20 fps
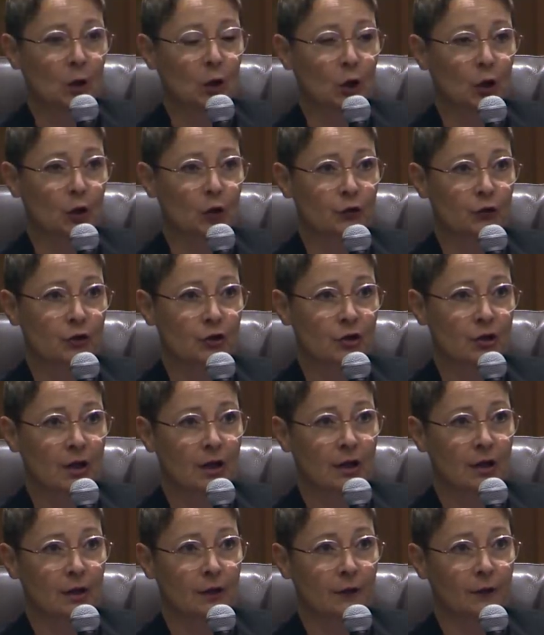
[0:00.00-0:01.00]
launched
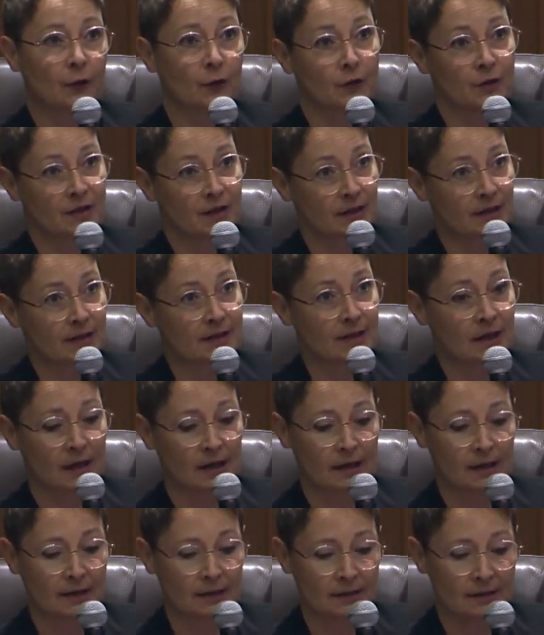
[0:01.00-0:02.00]
a first in its
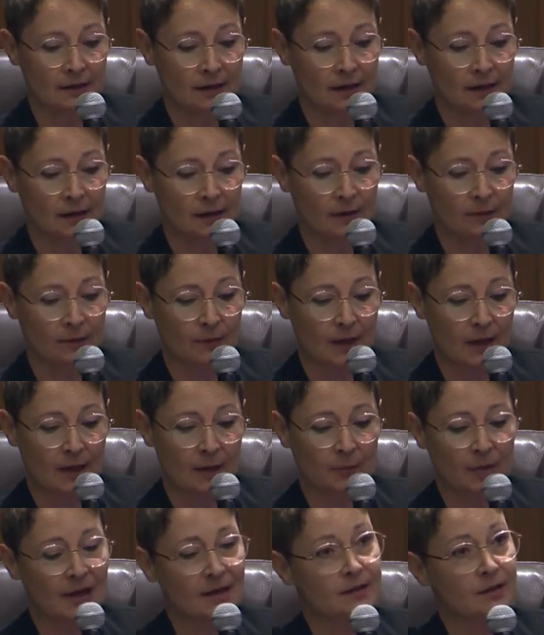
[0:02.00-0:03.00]
kind
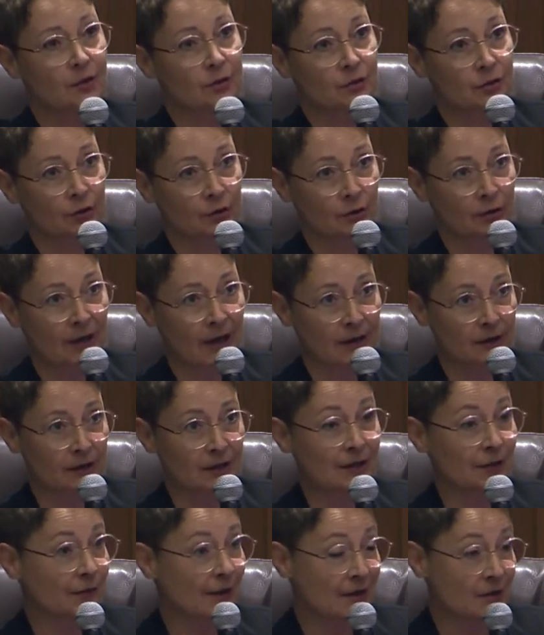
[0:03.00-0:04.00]
plastic
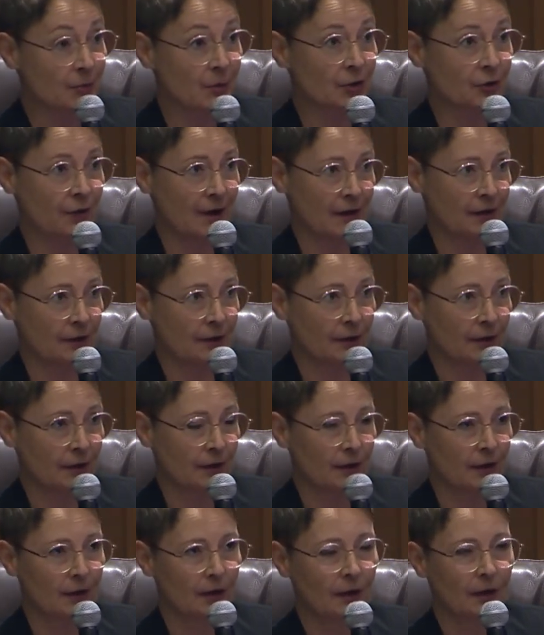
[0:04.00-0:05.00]
circularity investment tracker.
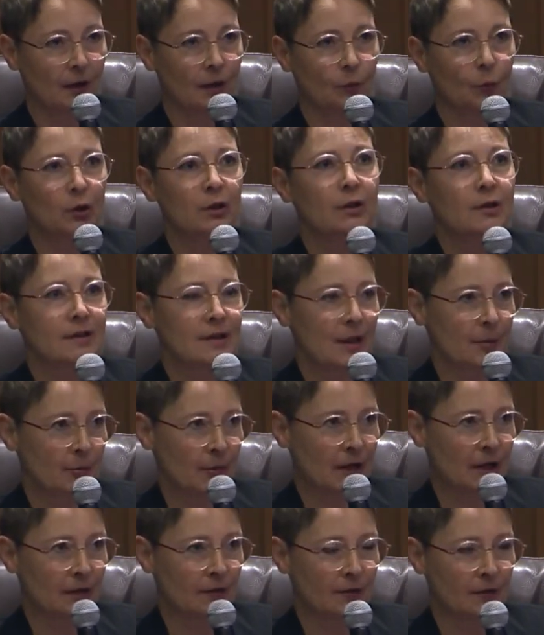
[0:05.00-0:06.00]
What does
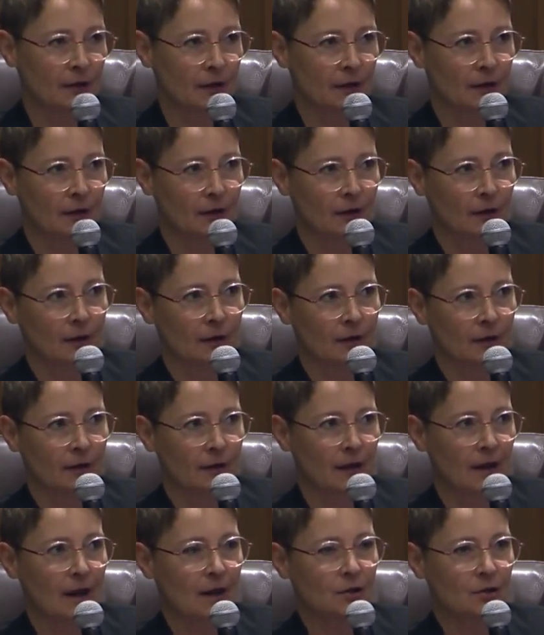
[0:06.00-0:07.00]
that mean?
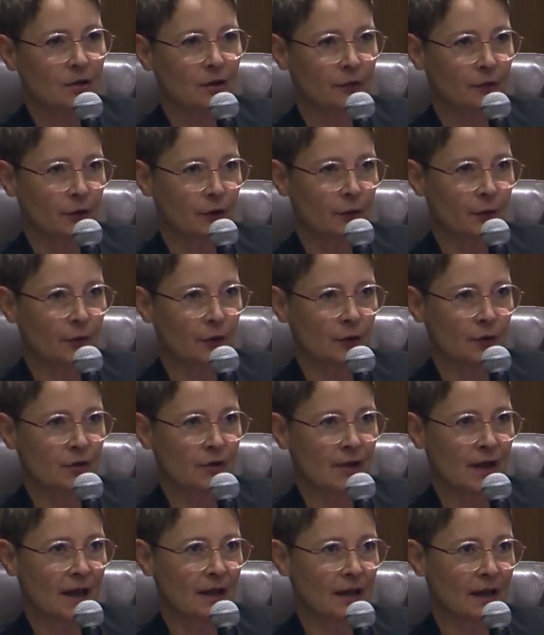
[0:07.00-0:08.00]
They actually, for the
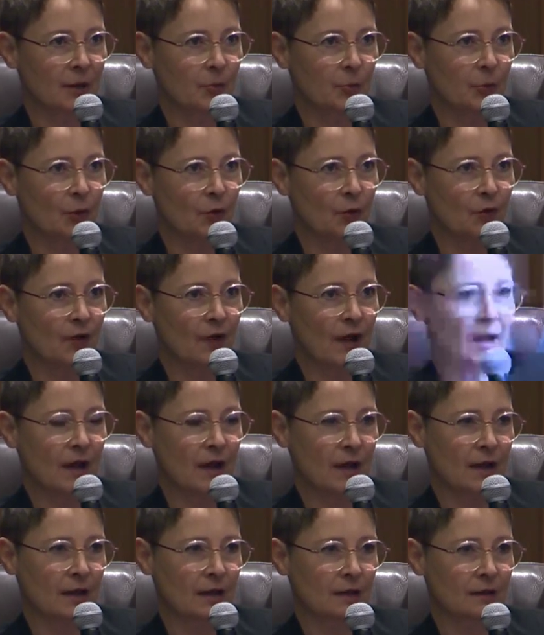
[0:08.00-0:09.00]
first time, can
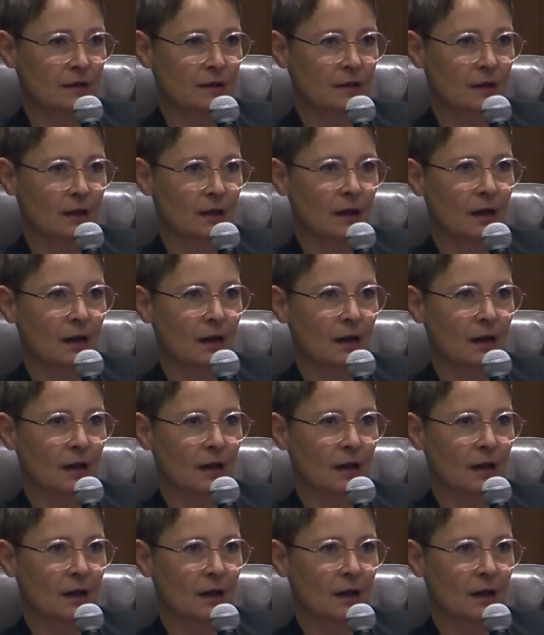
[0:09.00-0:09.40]
provide